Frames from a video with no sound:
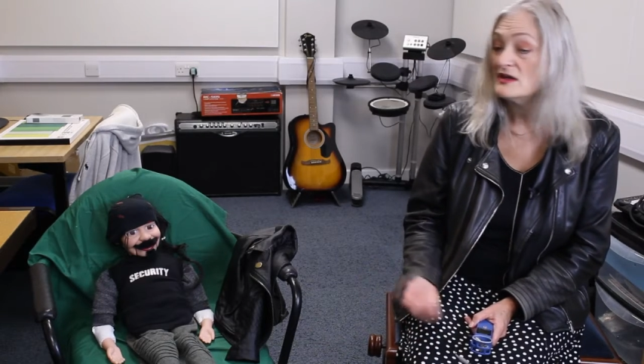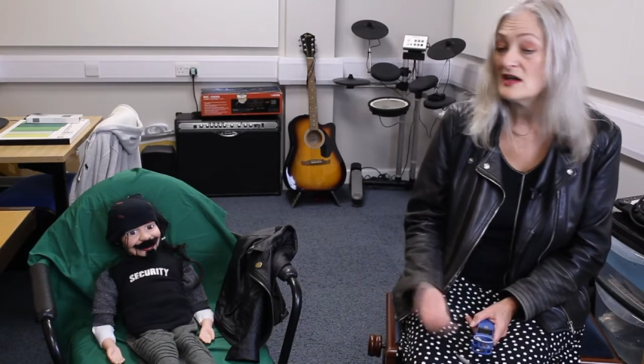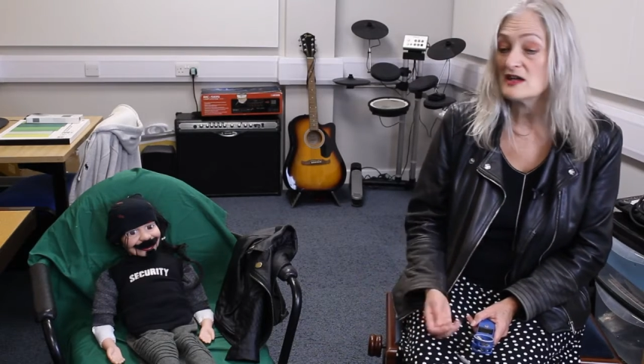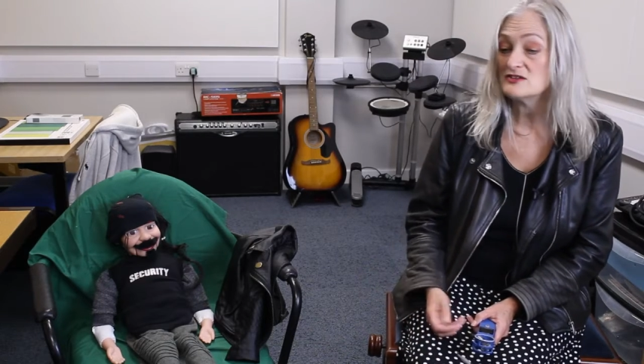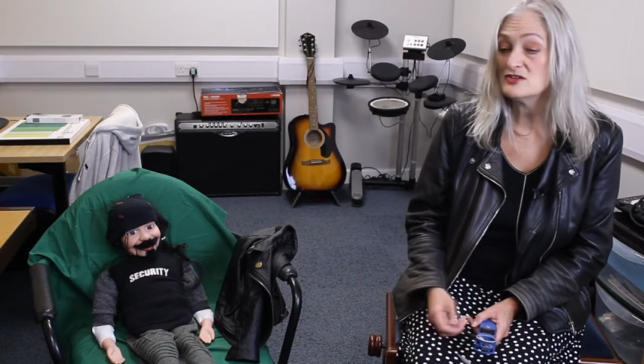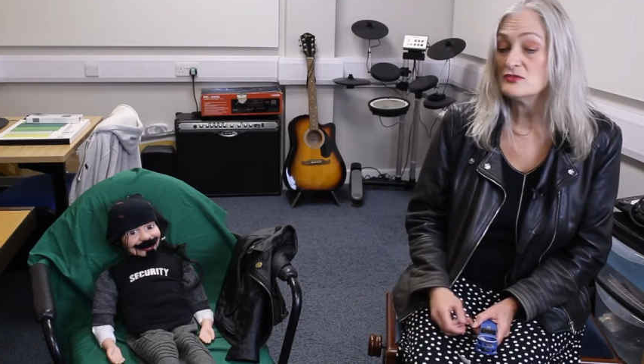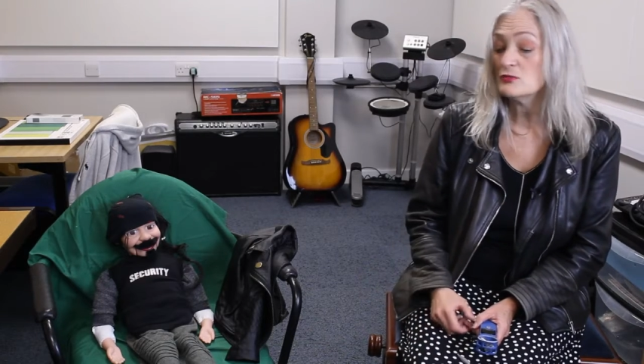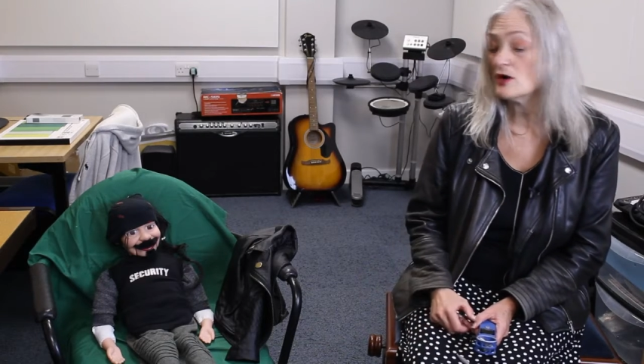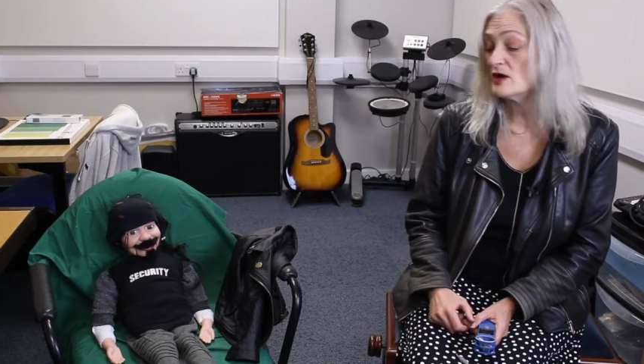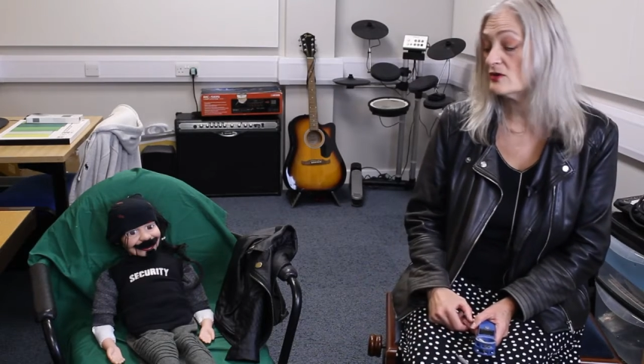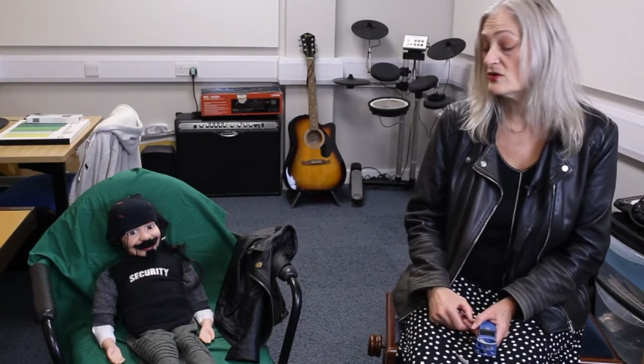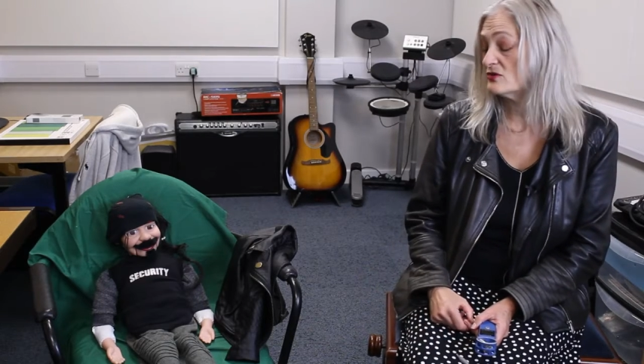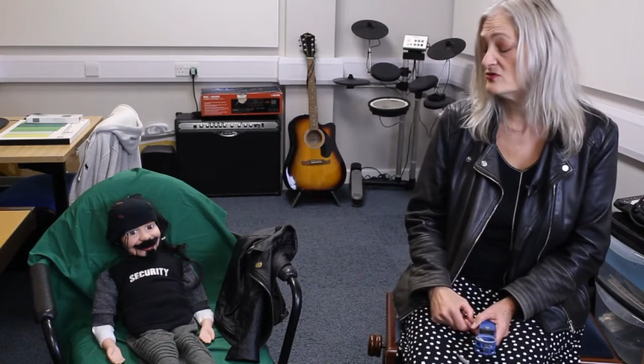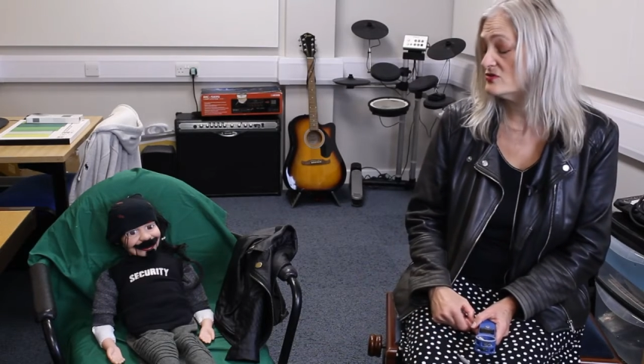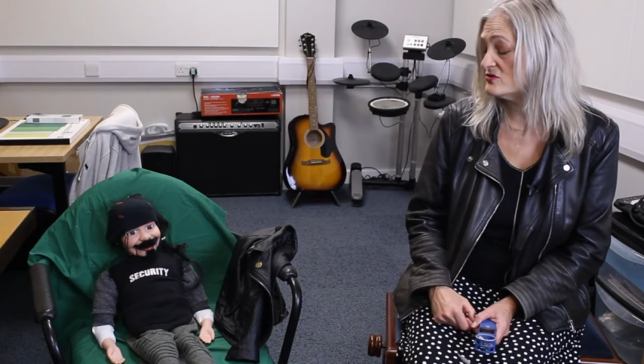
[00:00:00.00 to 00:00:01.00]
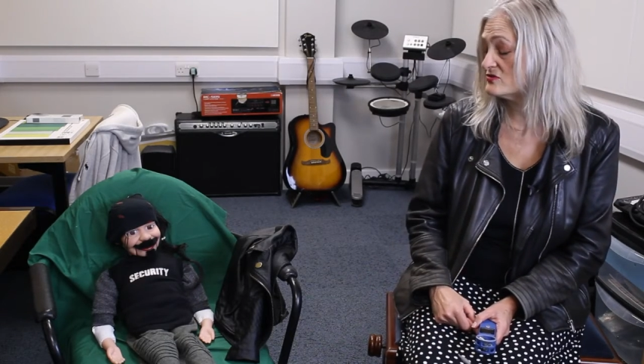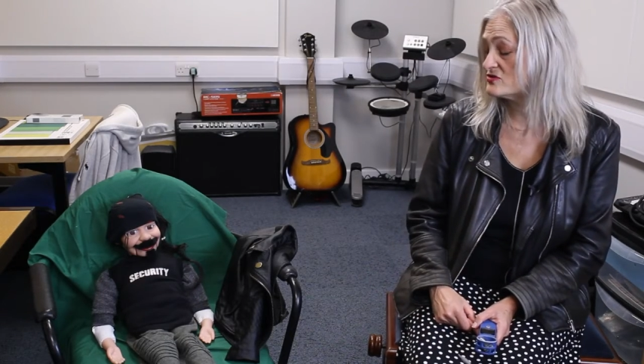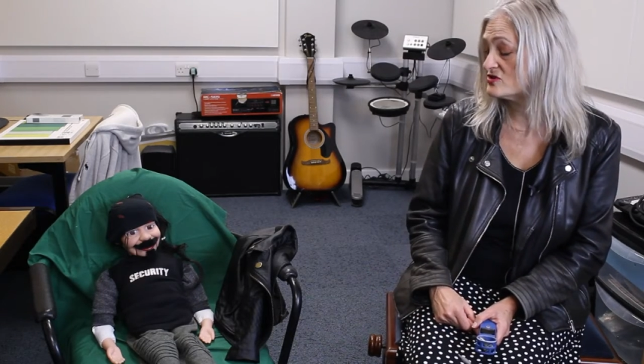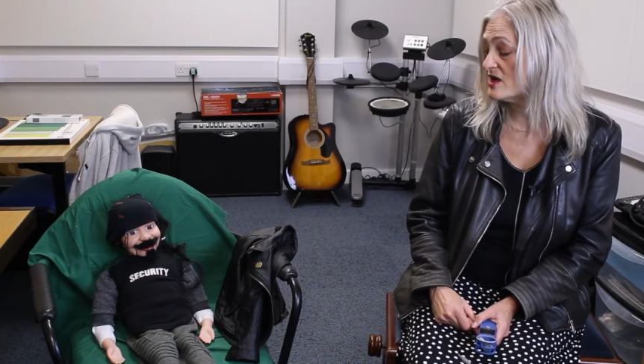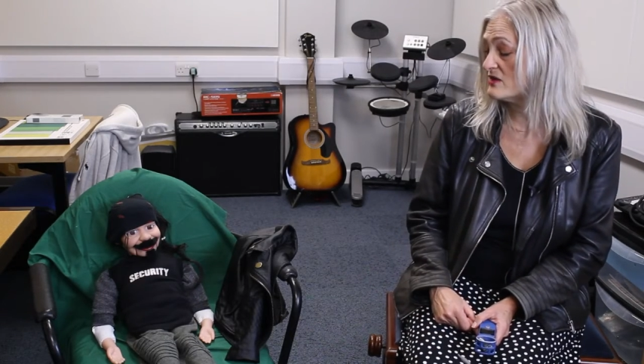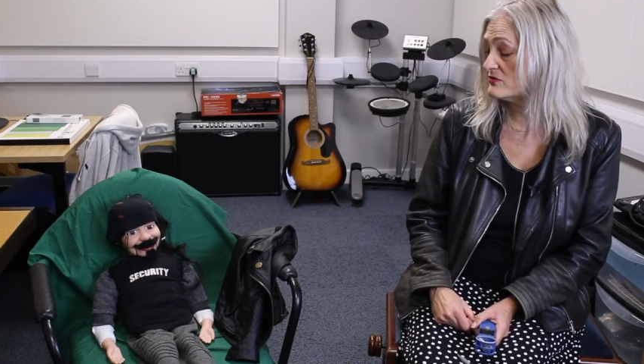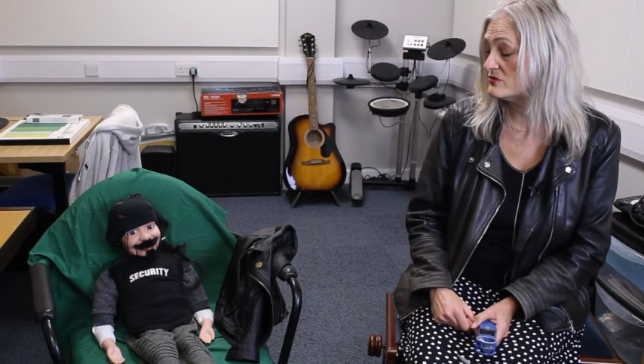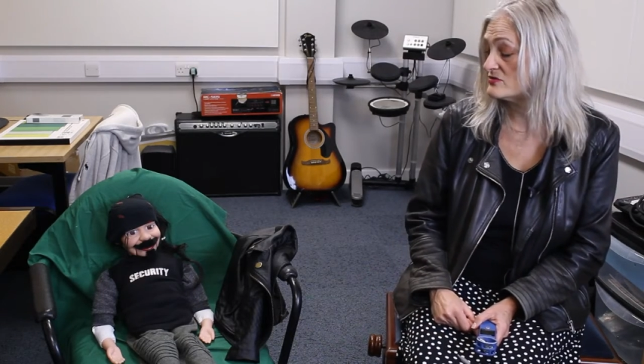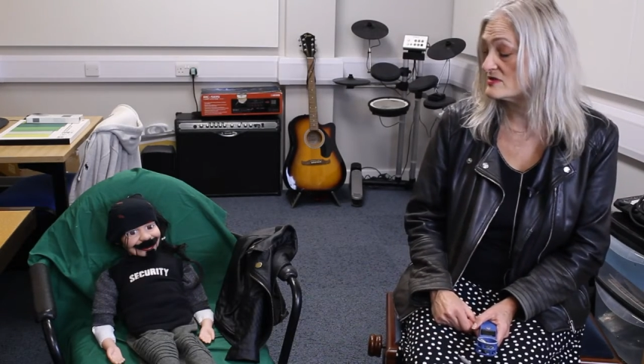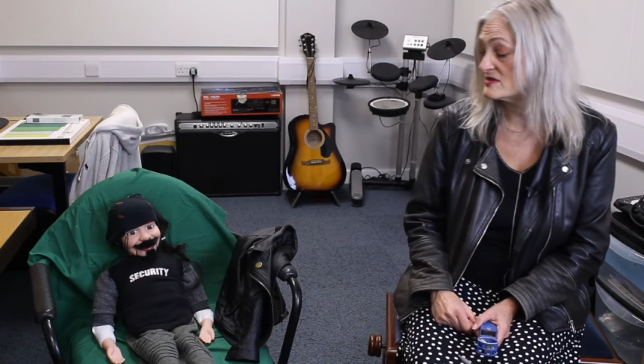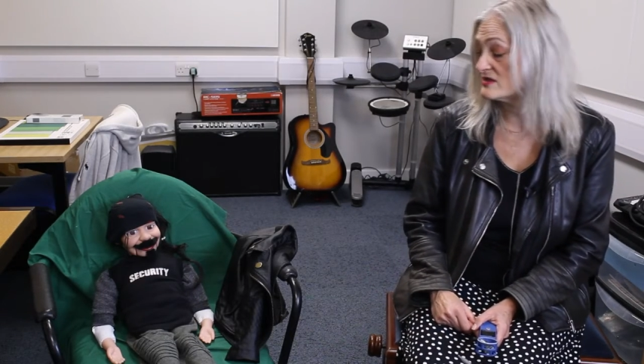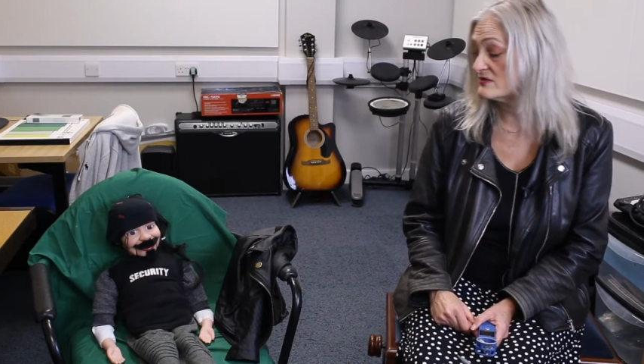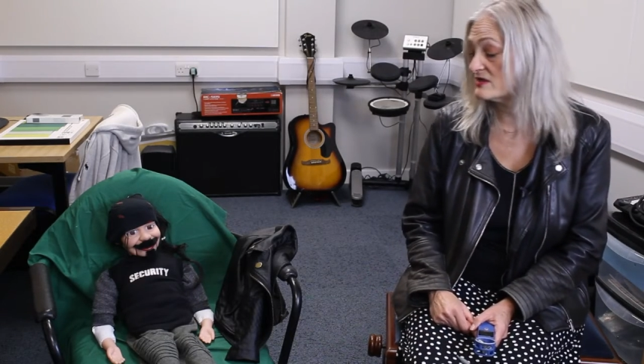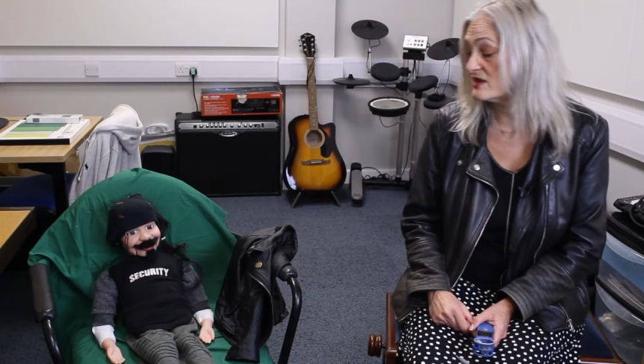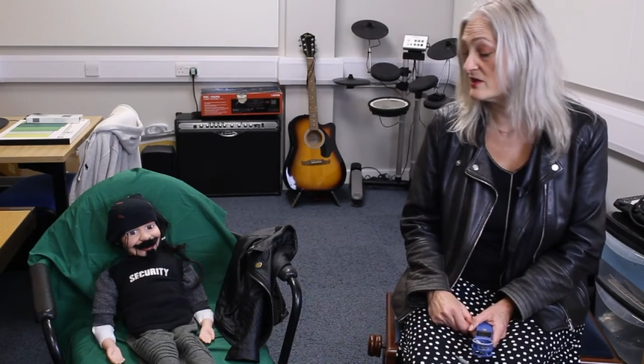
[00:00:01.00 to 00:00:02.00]
and you work on your shows,
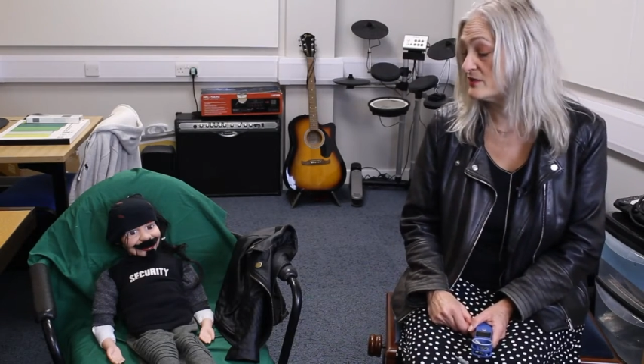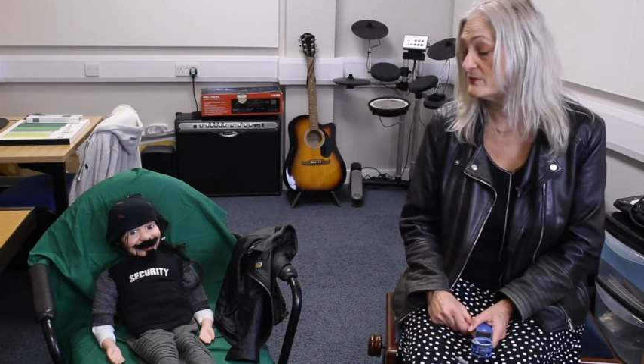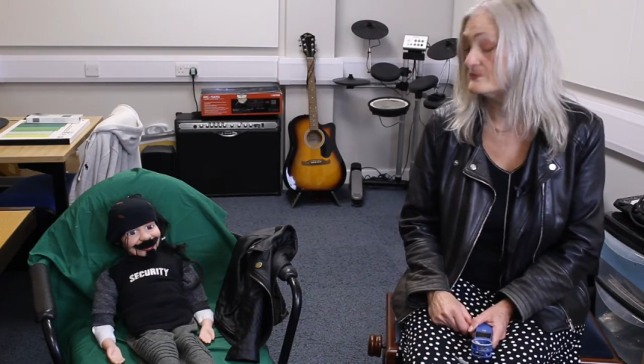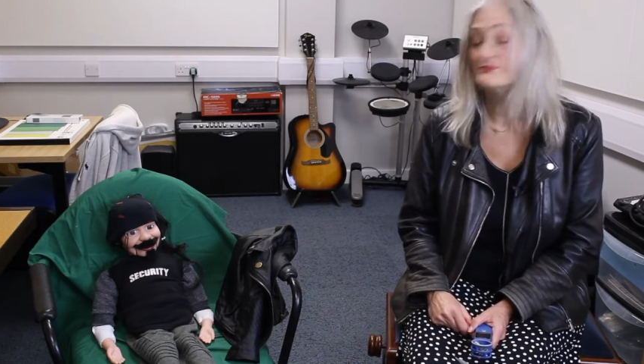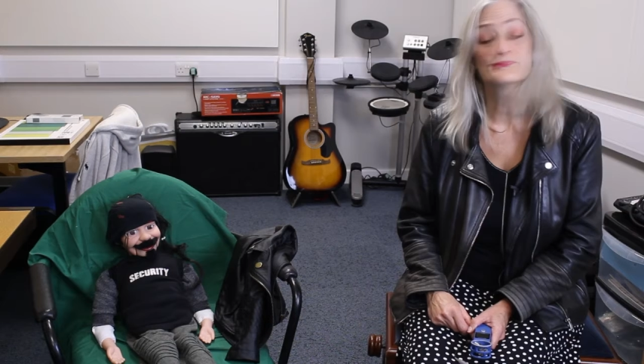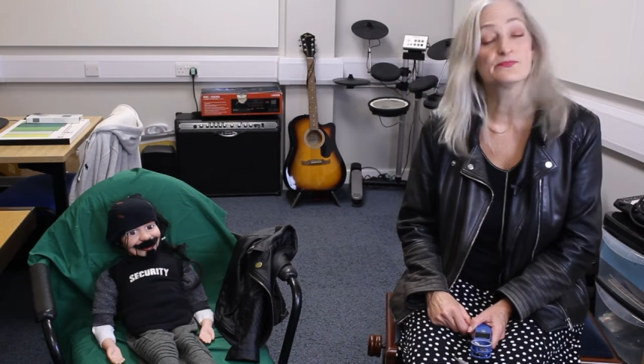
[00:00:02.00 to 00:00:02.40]
don't you?